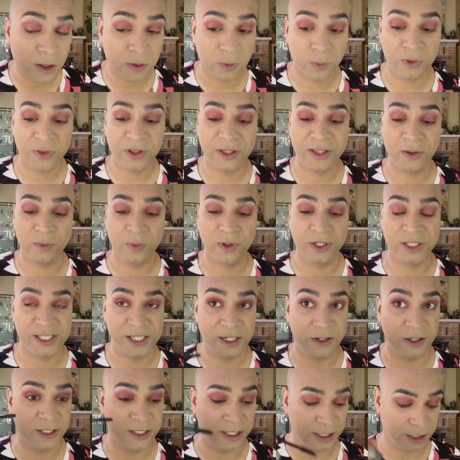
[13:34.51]
One thing that works
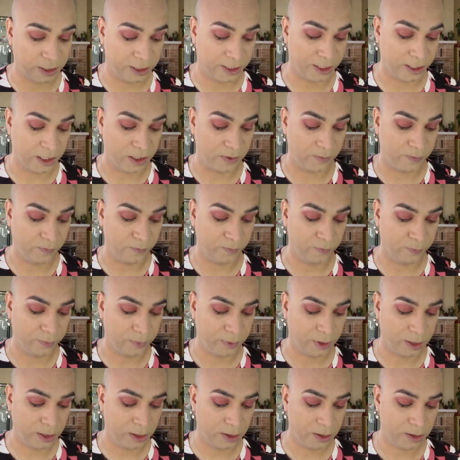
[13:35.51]
here is that I
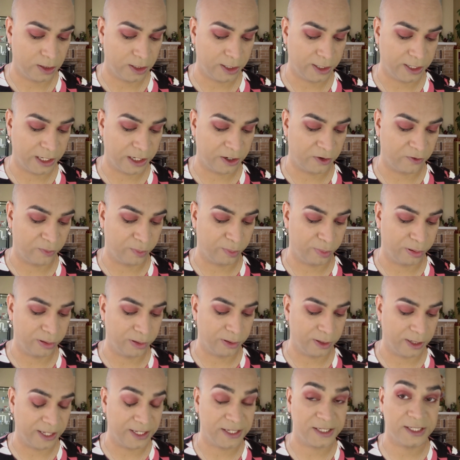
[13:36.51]
kind of
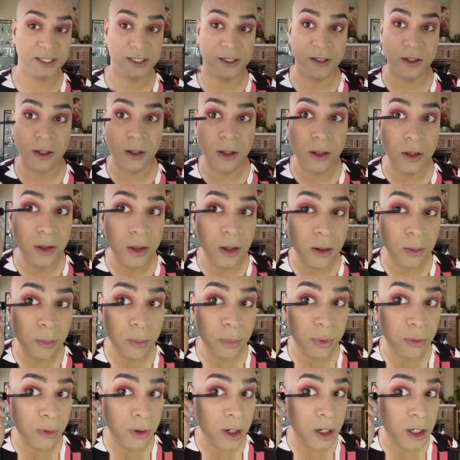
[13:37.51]
place the
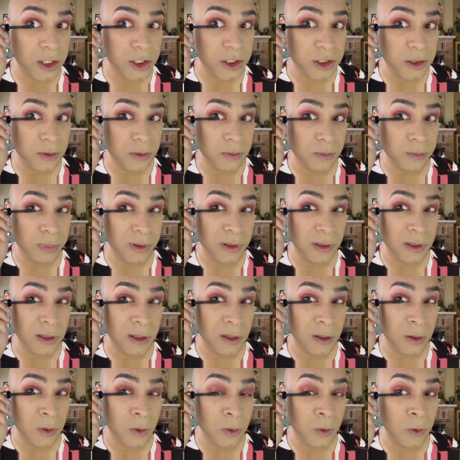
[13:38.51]
brush
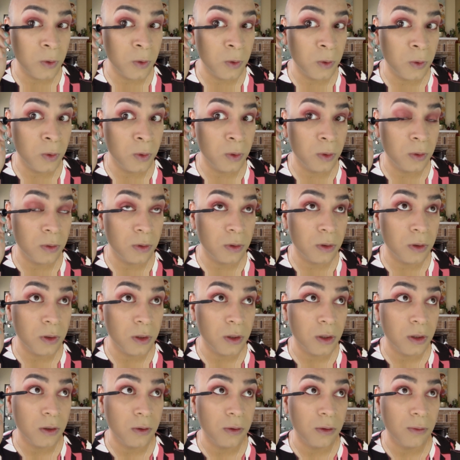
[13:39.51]
below
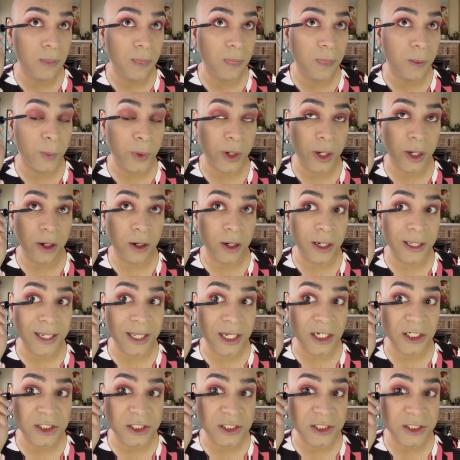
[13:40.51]
my
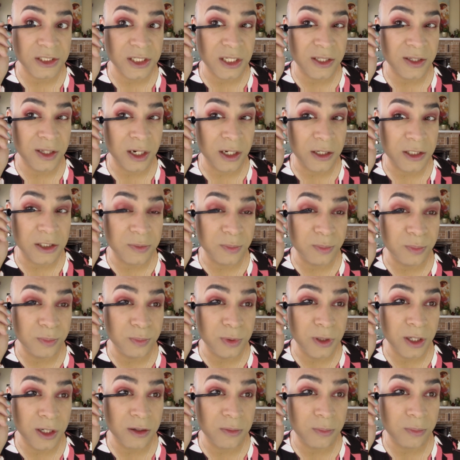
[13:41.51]
eyelashes and then I just
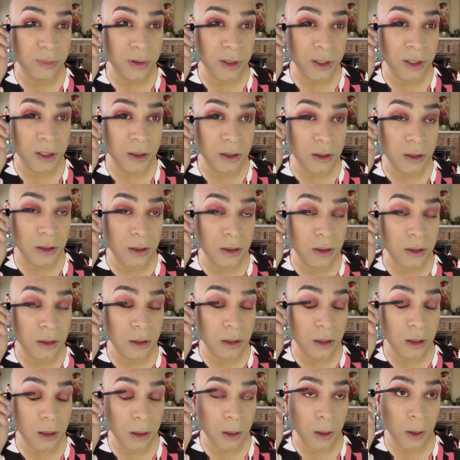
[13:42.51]
kind of blink
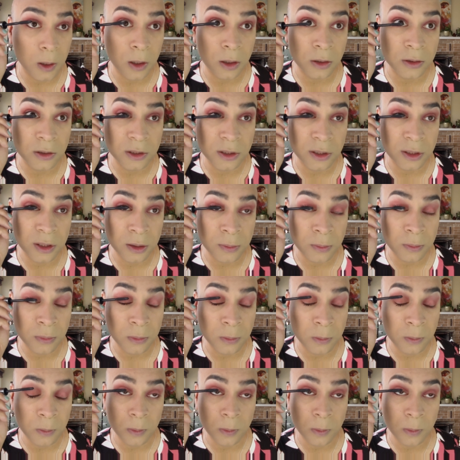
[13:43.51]
onto them.